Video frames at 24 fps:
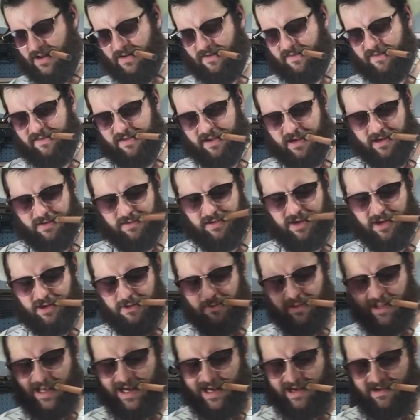The CO2
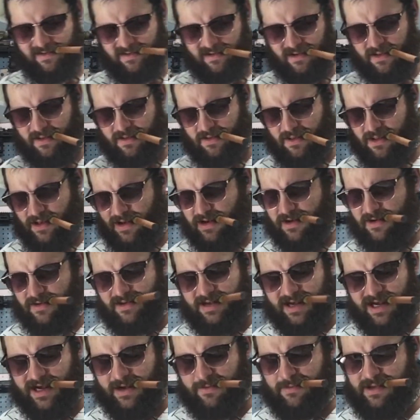lasts a long
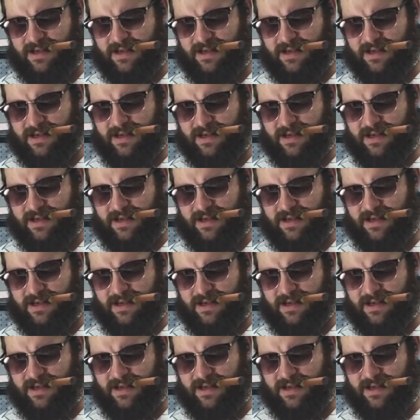time.